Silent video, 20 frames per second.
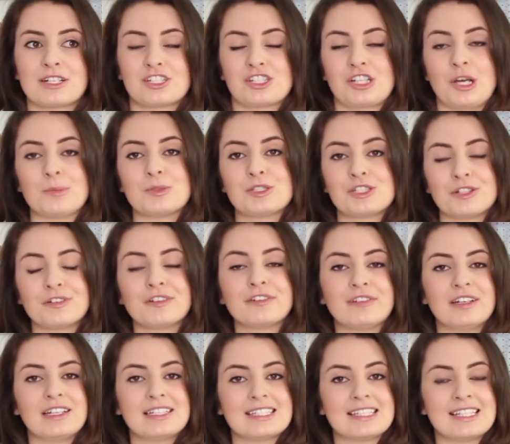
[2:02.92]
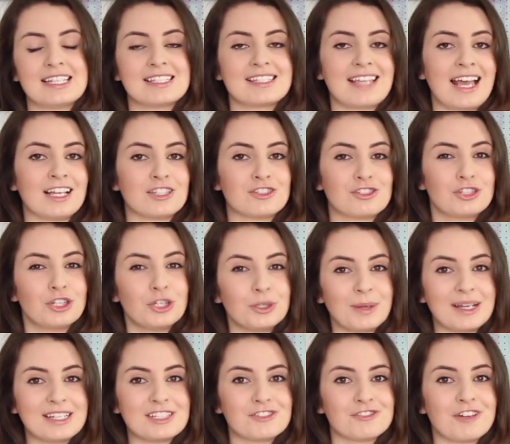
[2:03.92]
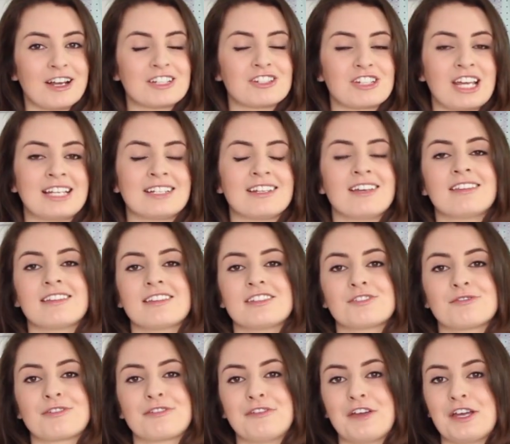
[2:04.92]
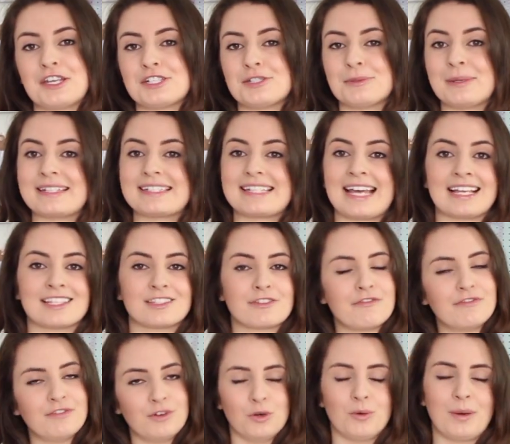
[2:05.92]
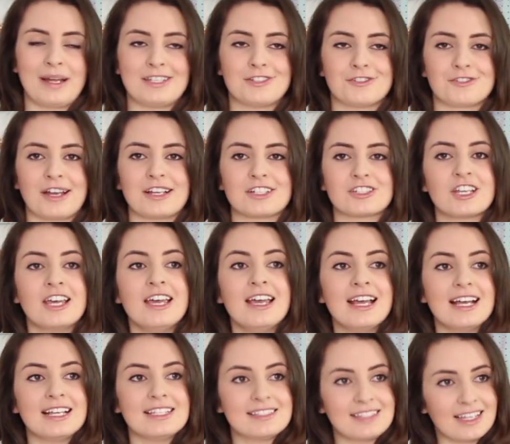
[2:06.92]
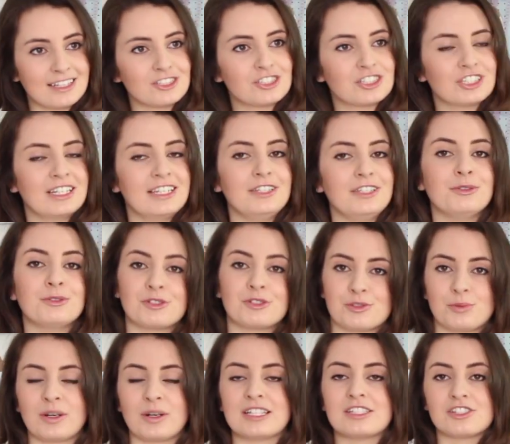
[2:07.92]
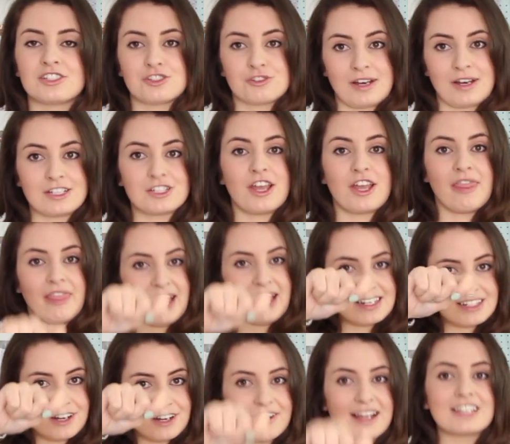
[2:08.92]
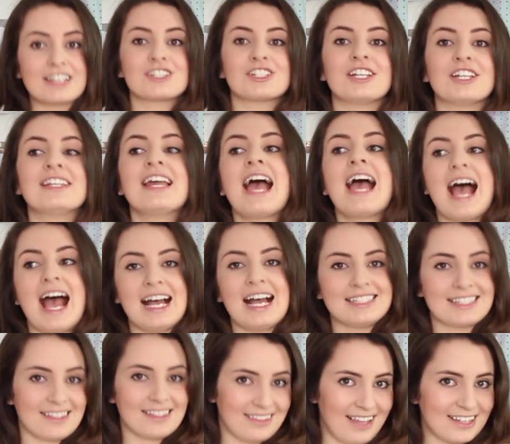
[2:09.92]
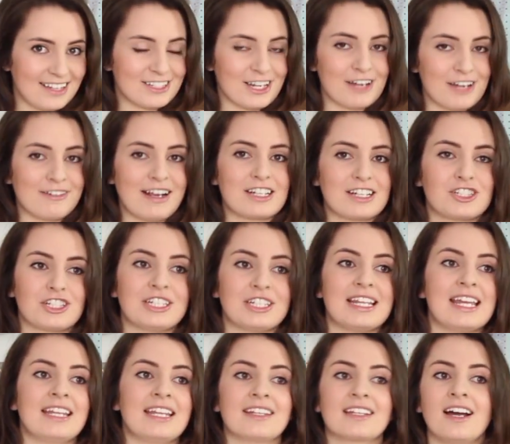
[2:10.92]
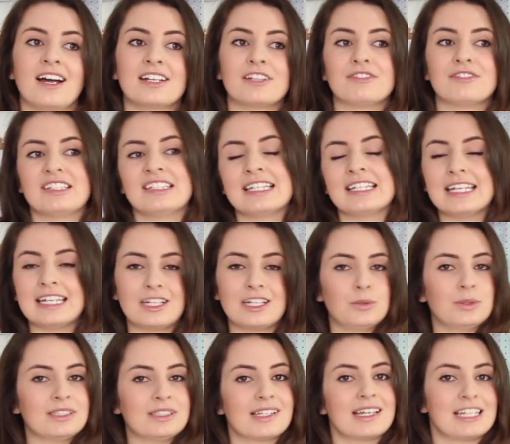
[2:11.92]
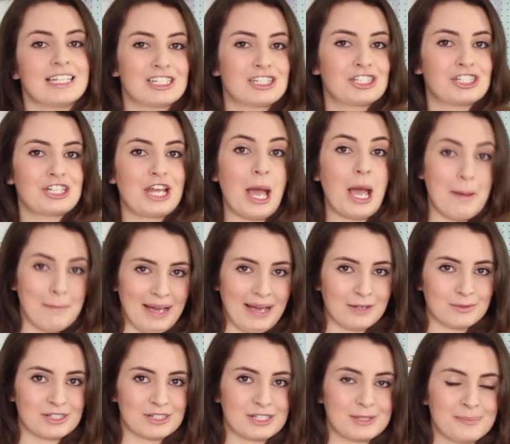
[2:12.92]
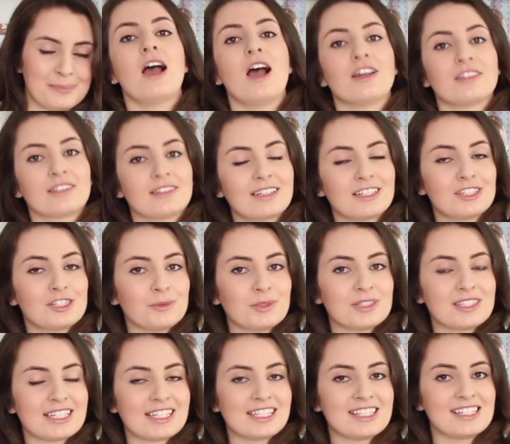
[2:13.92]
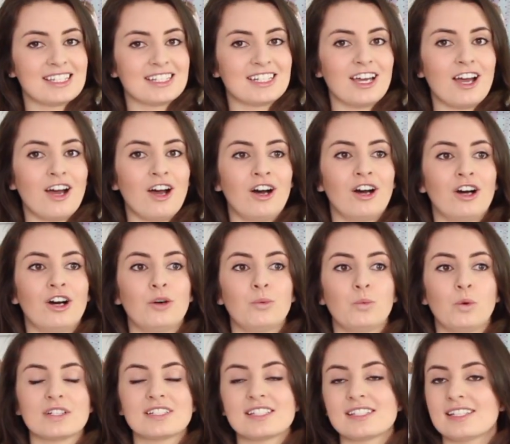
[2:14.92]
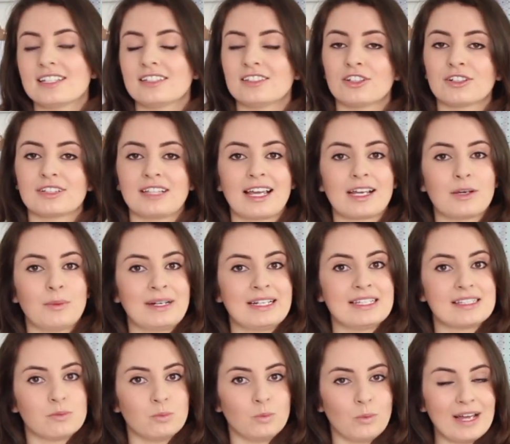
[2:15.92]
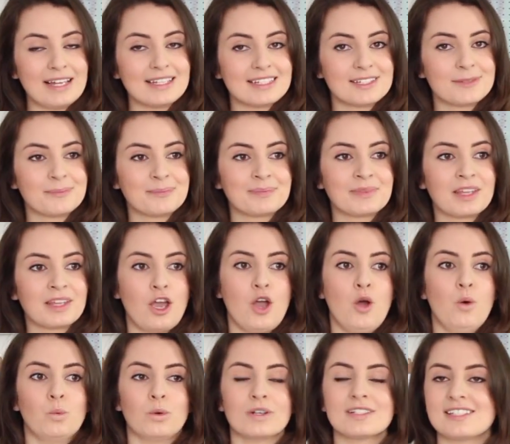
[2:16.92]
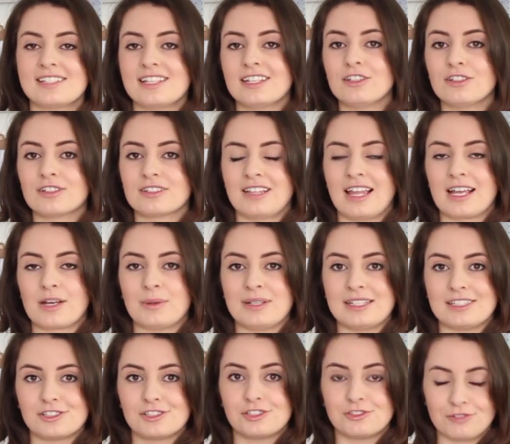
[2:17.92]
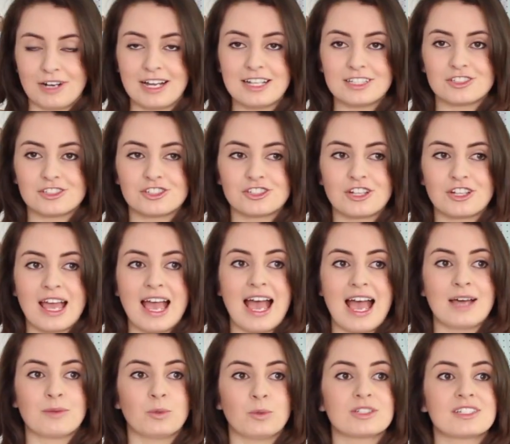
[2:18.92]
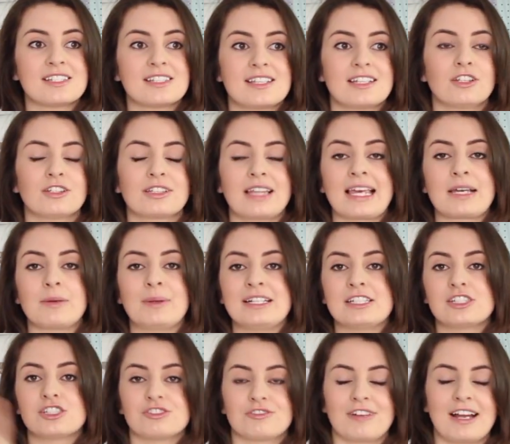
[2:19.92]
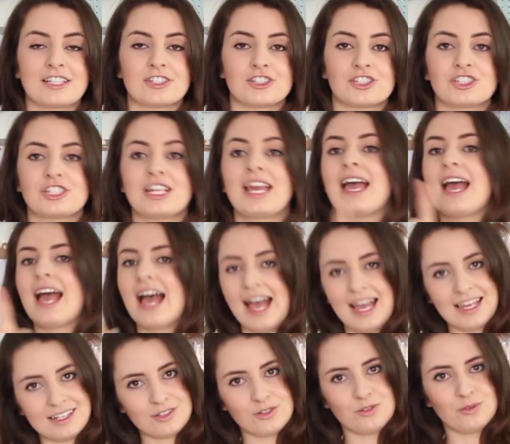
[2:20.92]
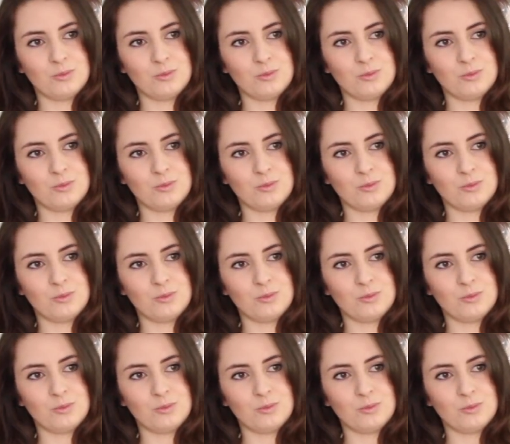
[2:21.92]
shops do refer to this as two-way stretch and others refer to it as four-way stretch. Essentially, you just want it to stretch that direction and that direction in kind of an equal-ish amount. Other things you want to consider are, what does it look like when it's wet? What does it look like when it's stretched? And what does it look like when it's stretched and